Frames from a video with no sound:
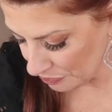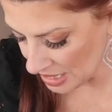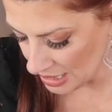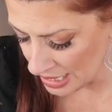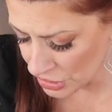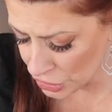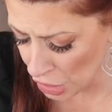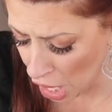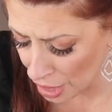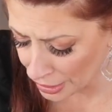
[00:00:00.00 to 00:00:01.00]
Let's
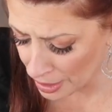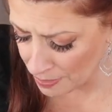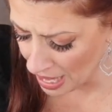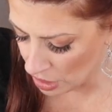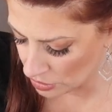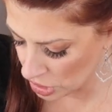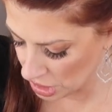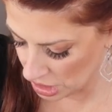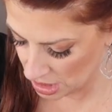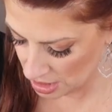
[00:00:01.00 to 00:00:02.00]
talk
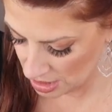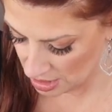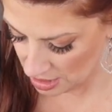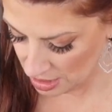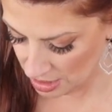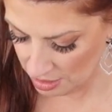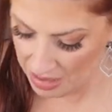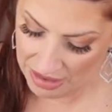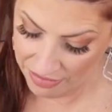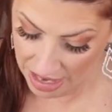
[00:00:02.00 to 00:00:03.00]
about
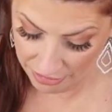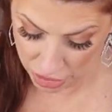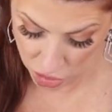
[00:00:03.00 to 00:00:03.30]
my favorite